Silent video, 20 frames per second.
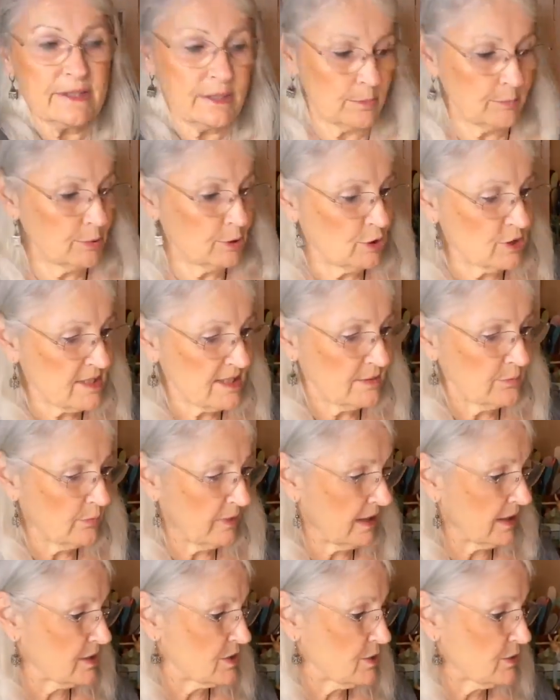and in person, we
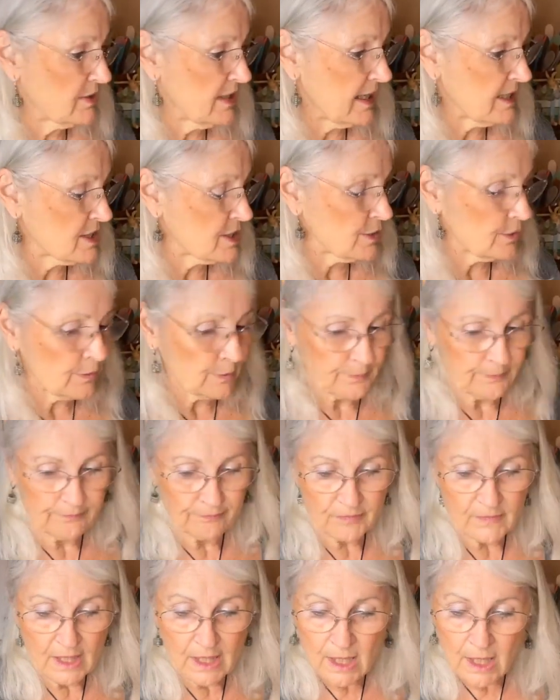can do that too.
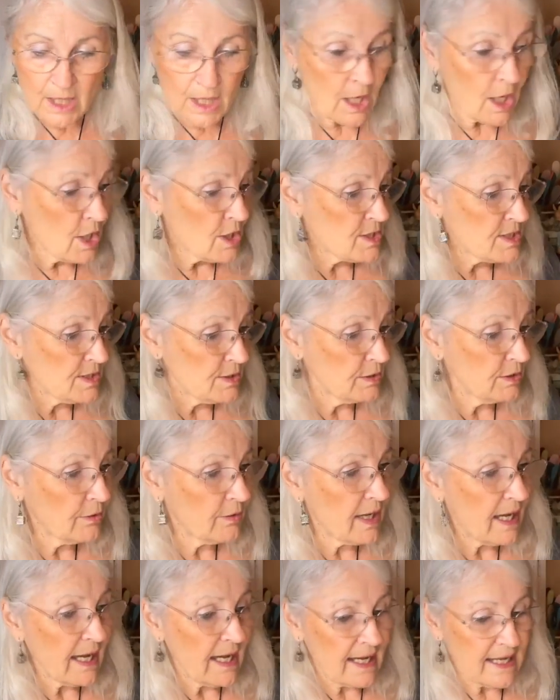So you
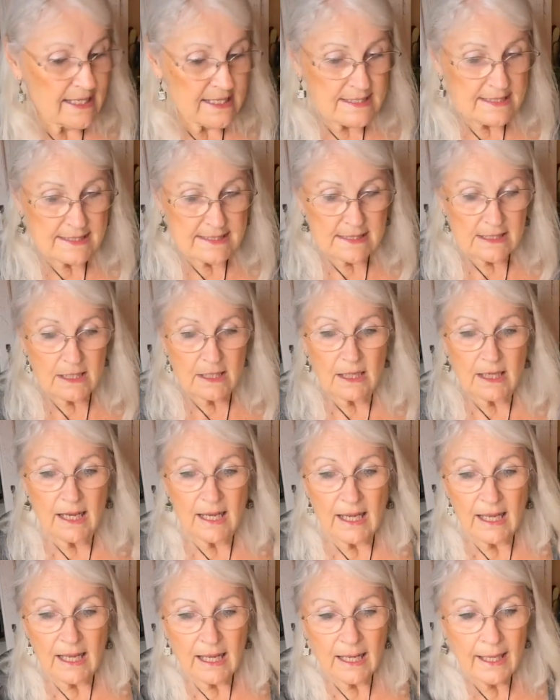guys,
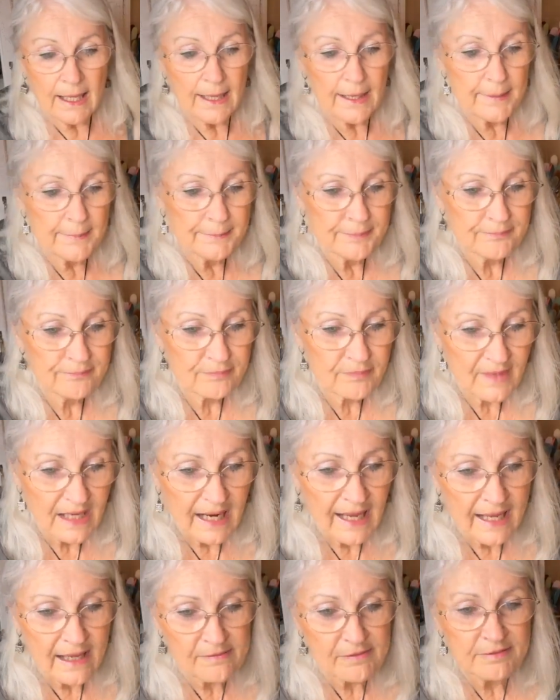um,
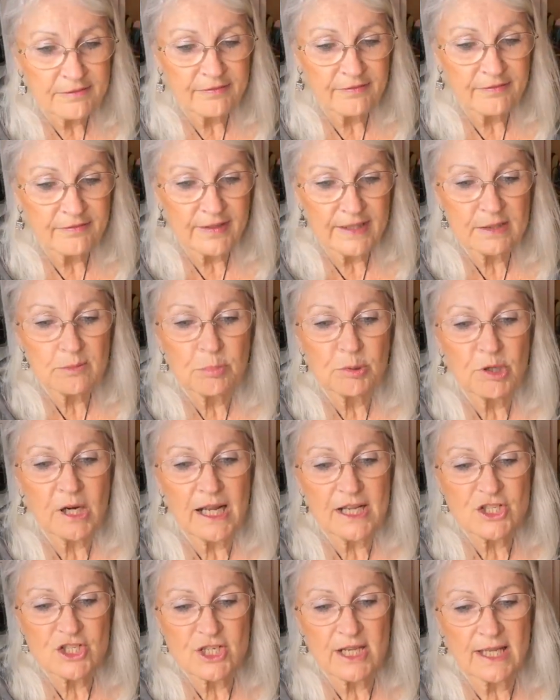I have a fun
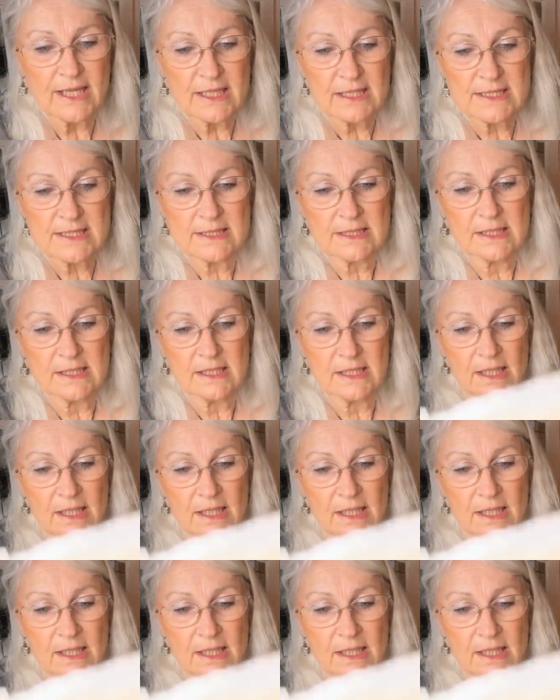project.